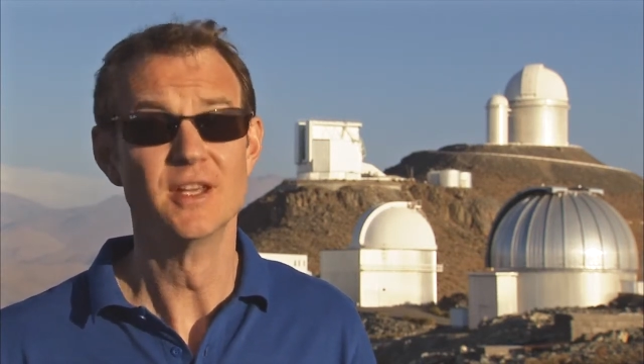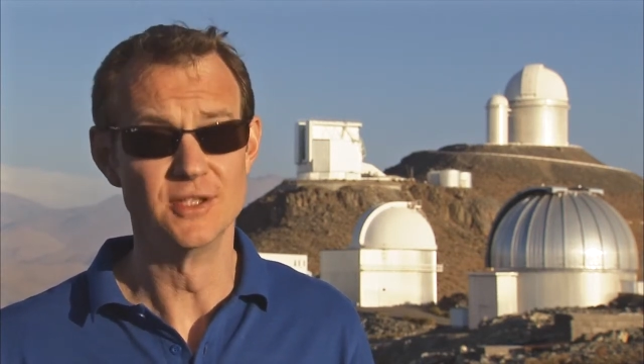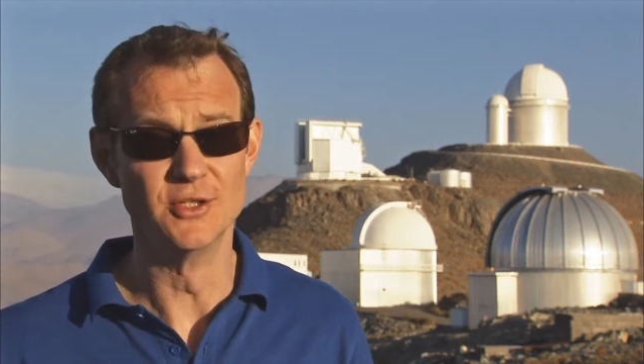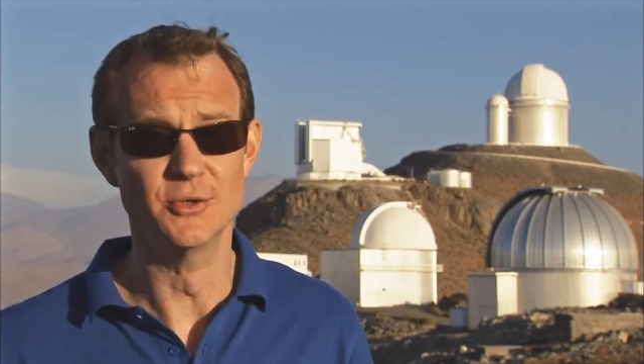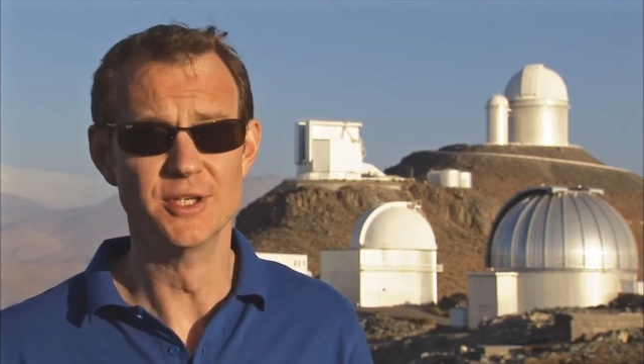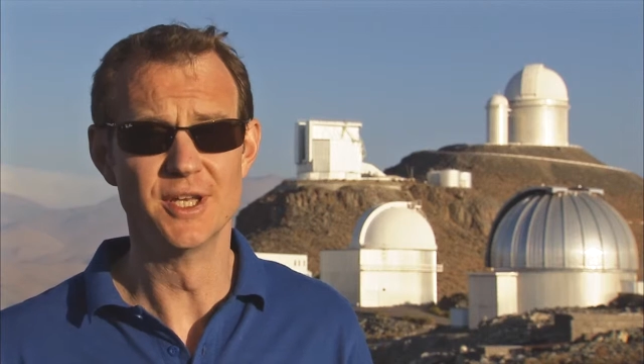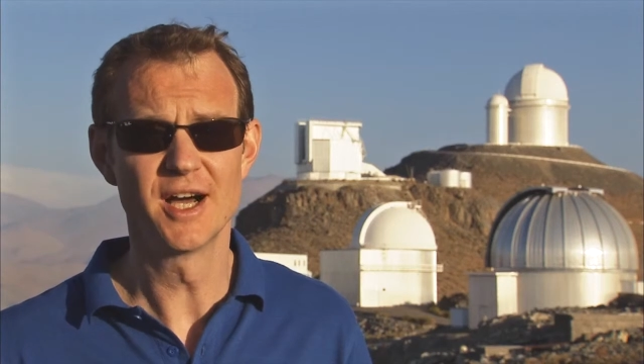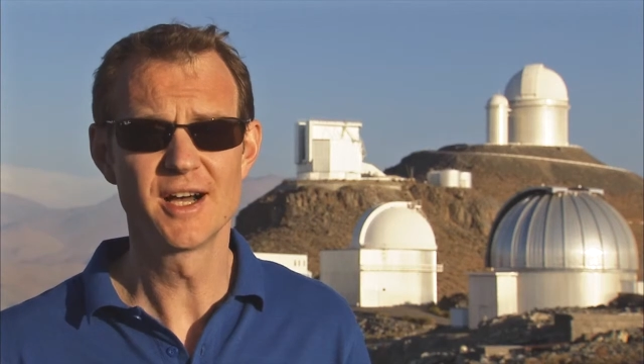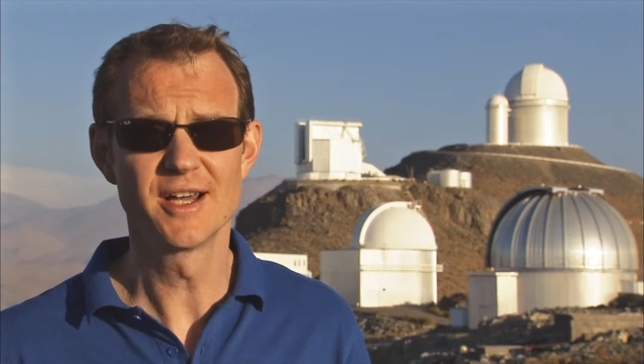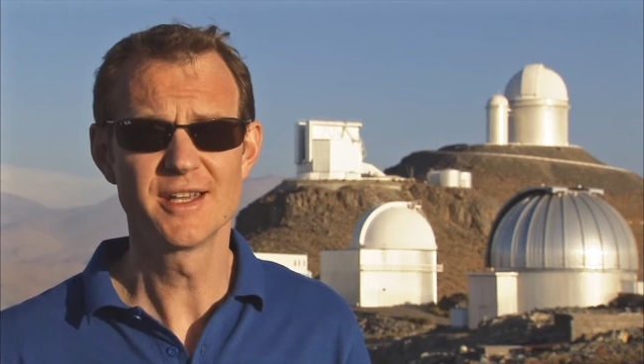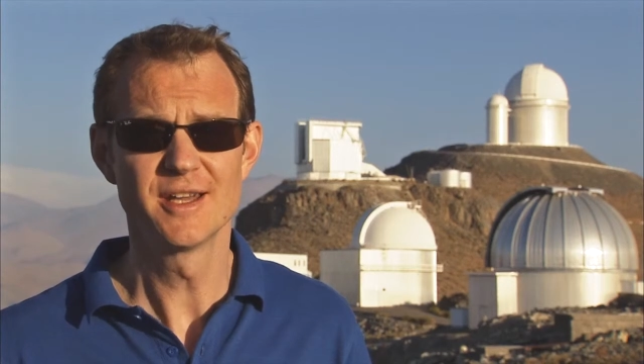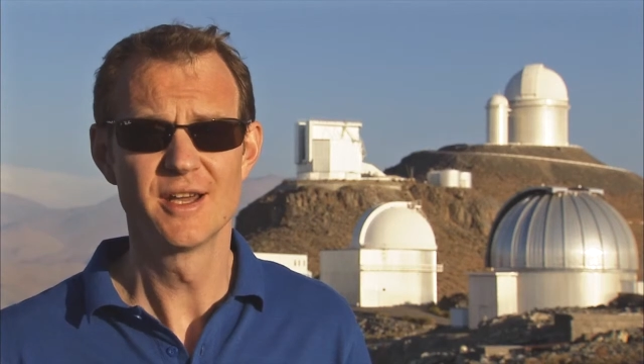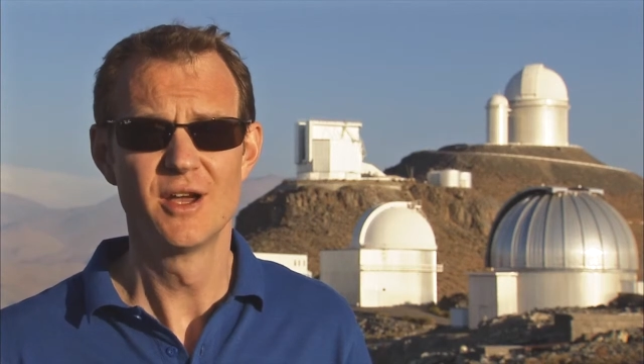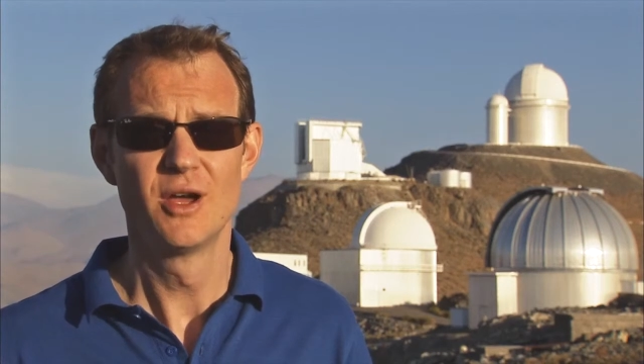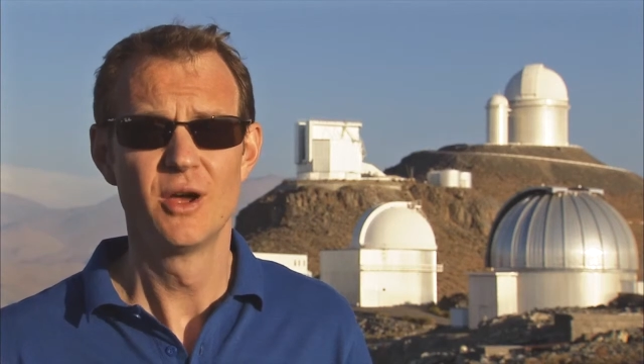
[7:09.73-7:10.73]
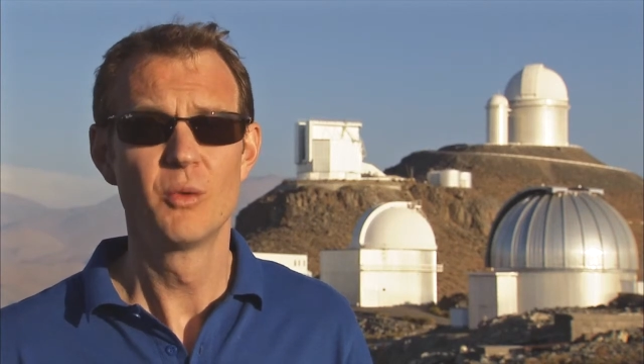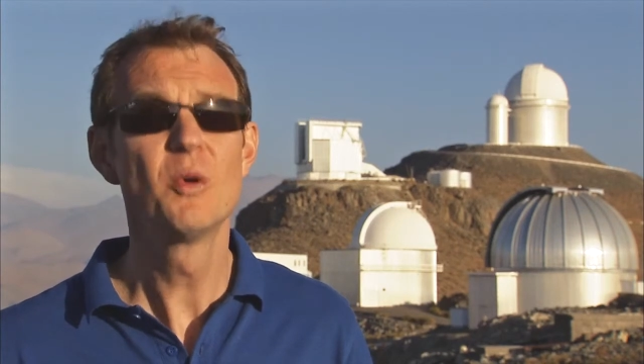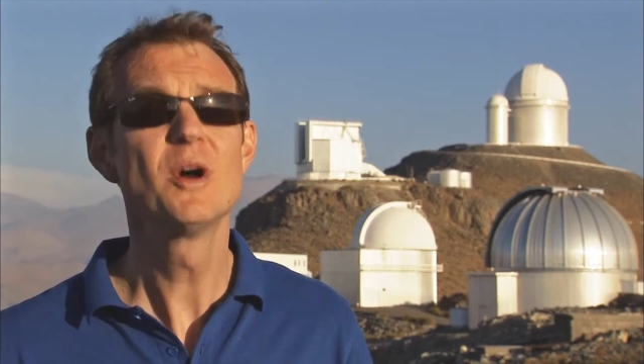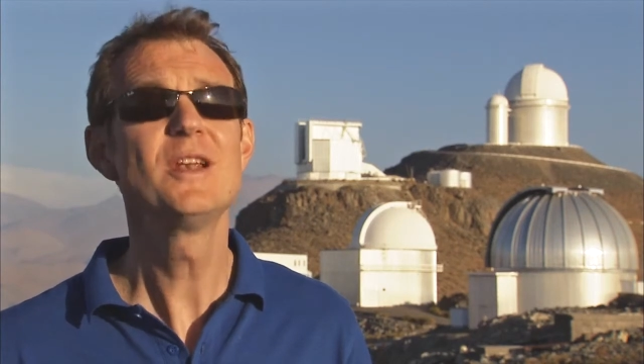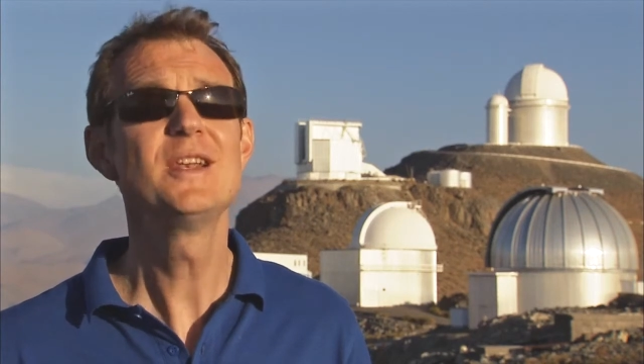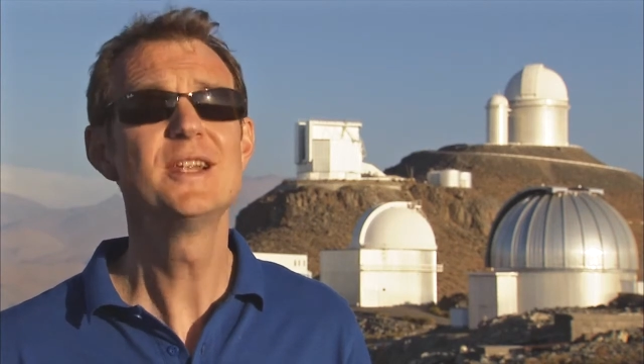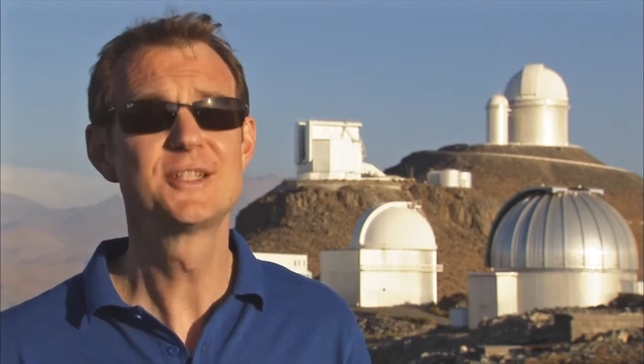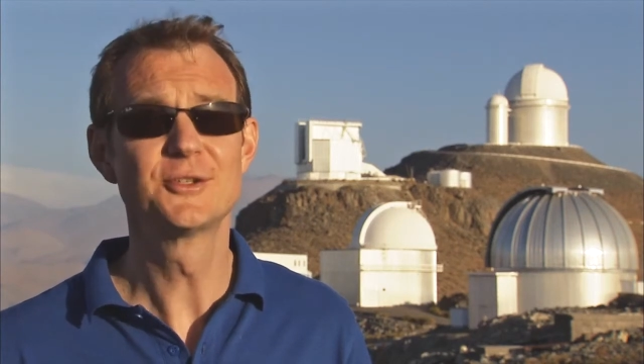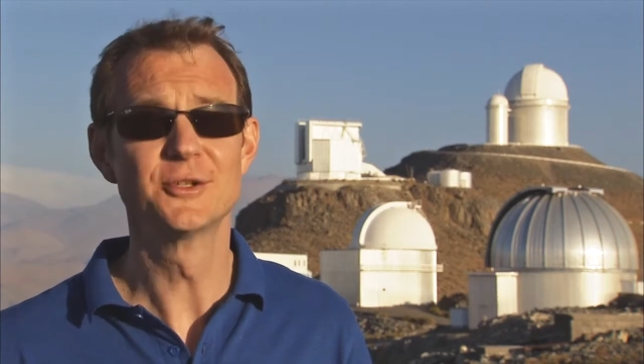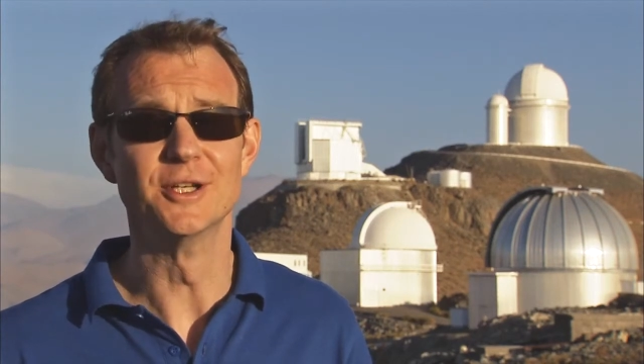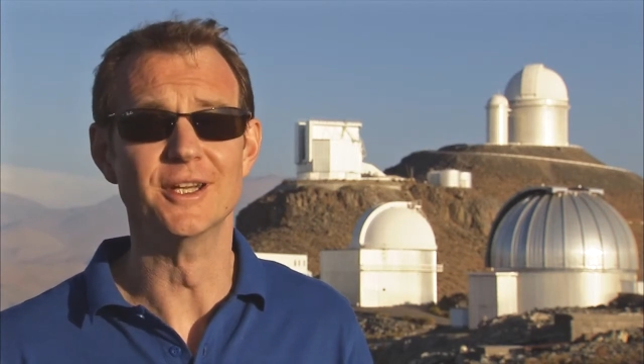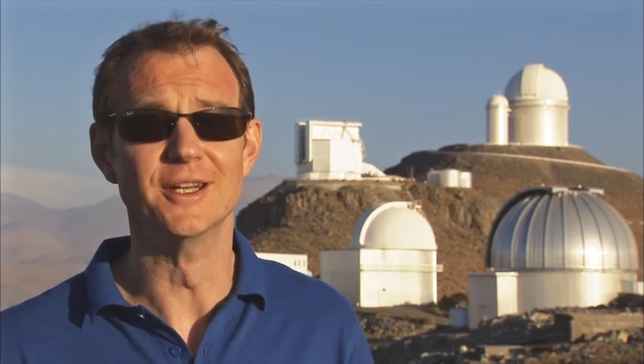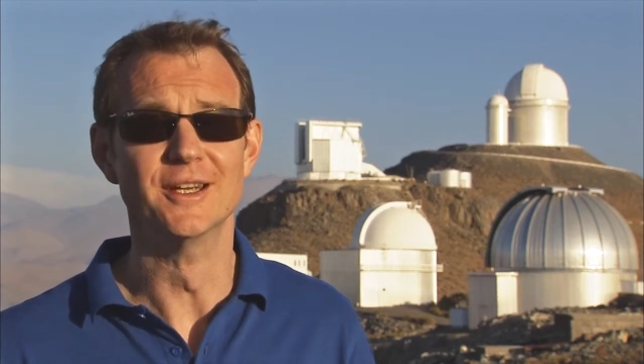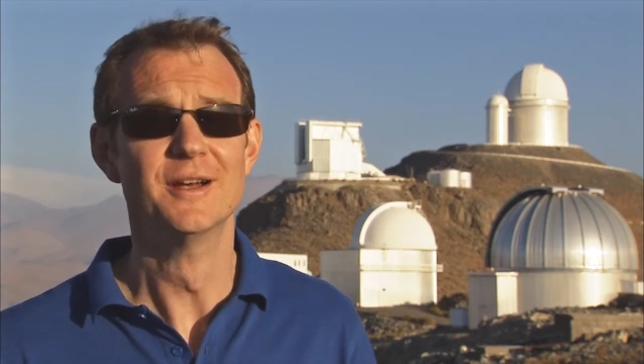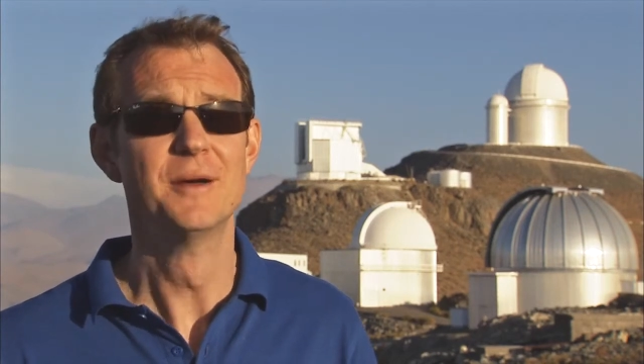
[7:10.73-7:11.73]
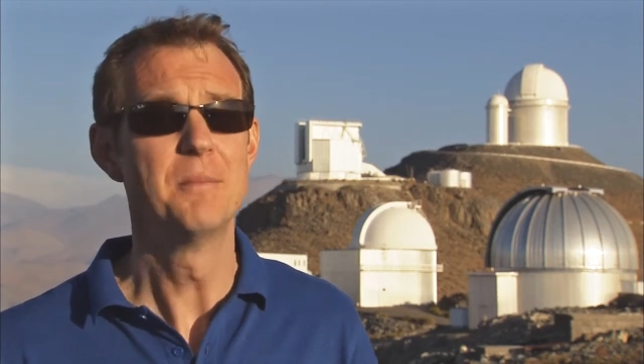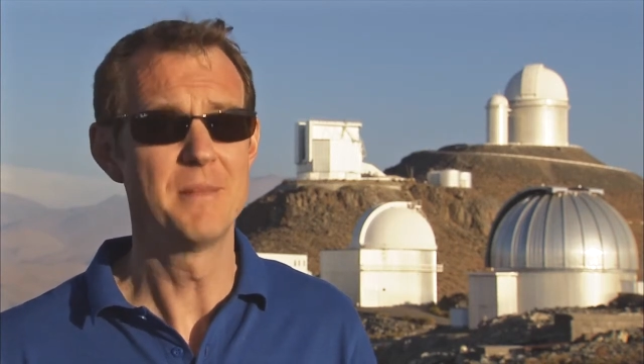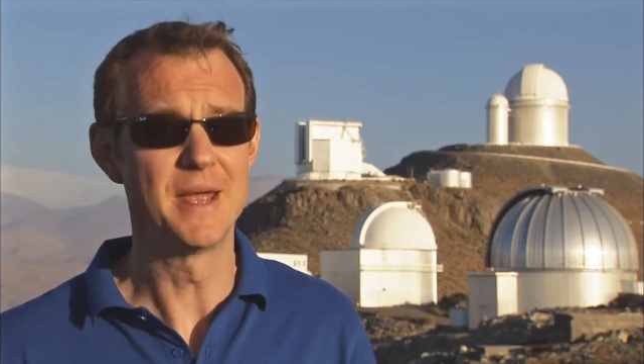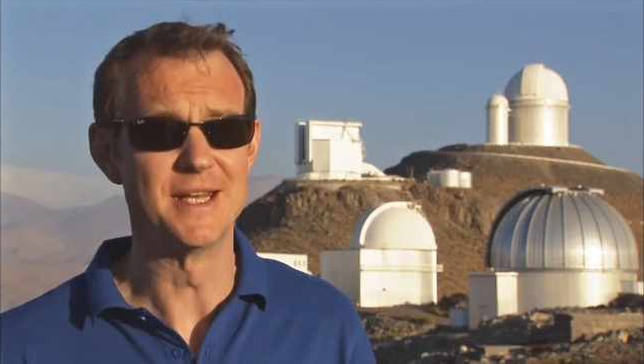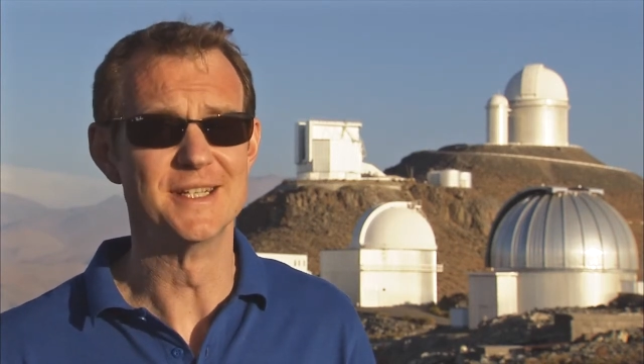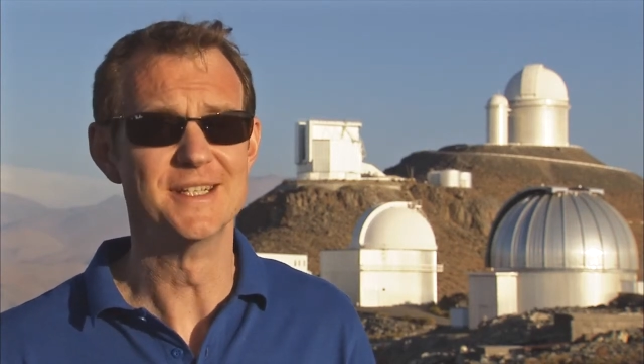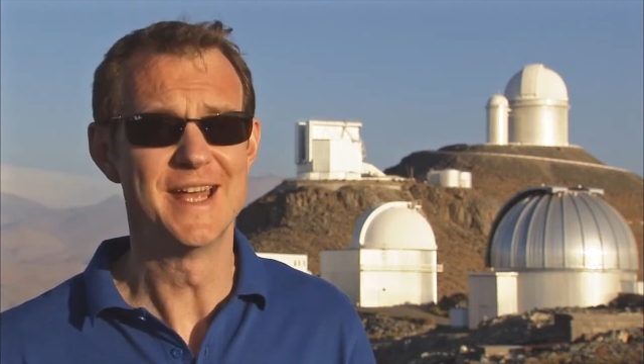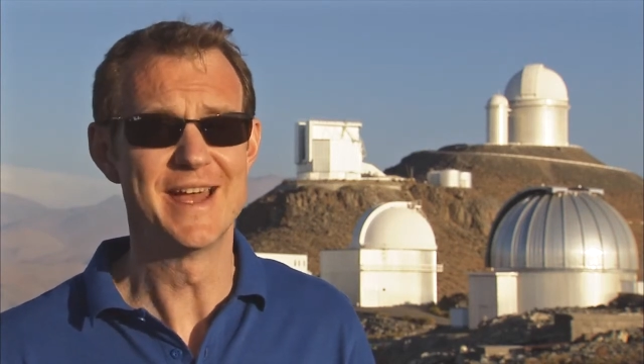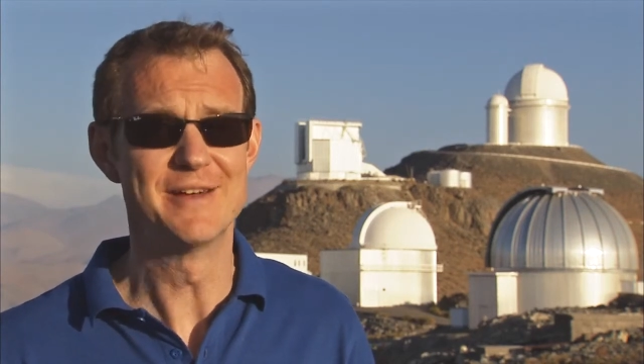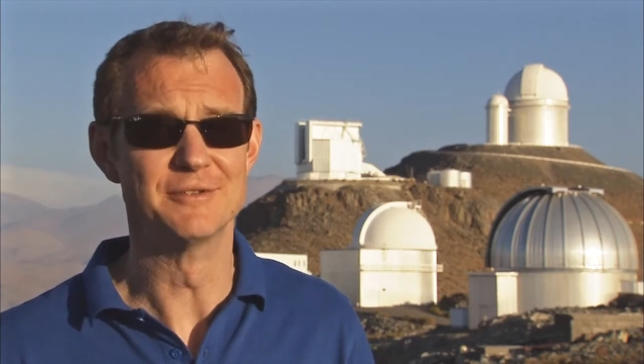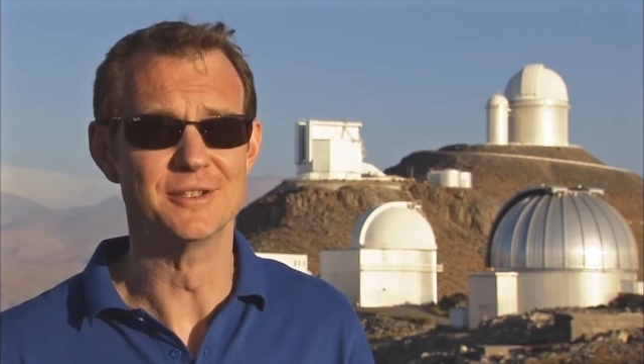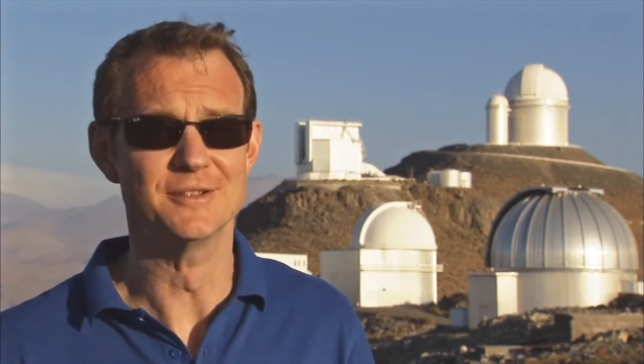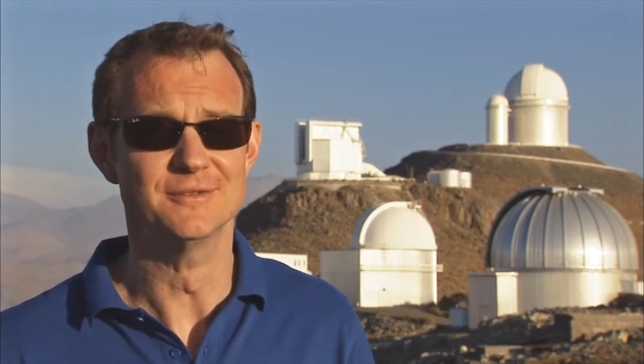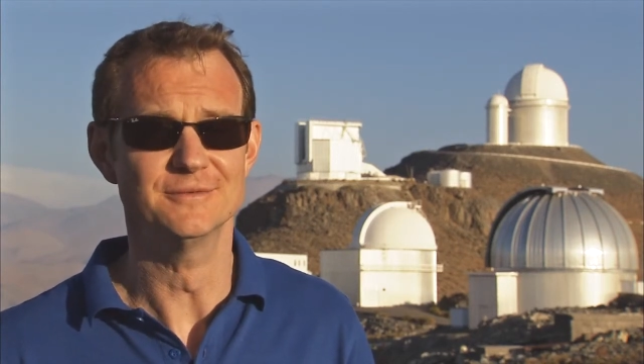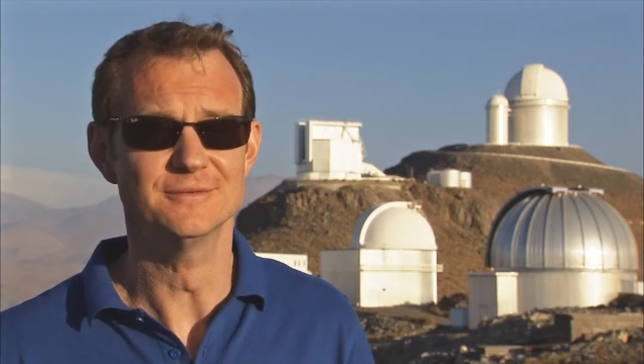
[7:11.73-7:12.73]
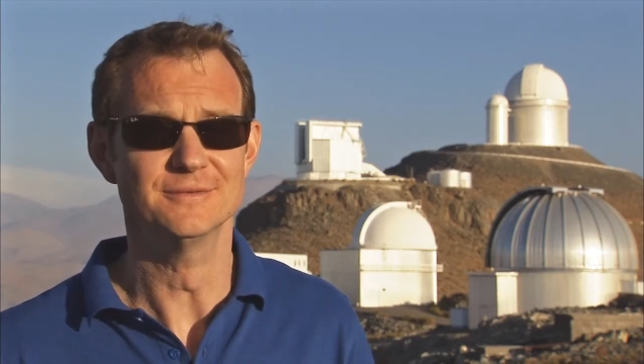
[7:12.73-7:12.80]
You and I were literally made in heaven.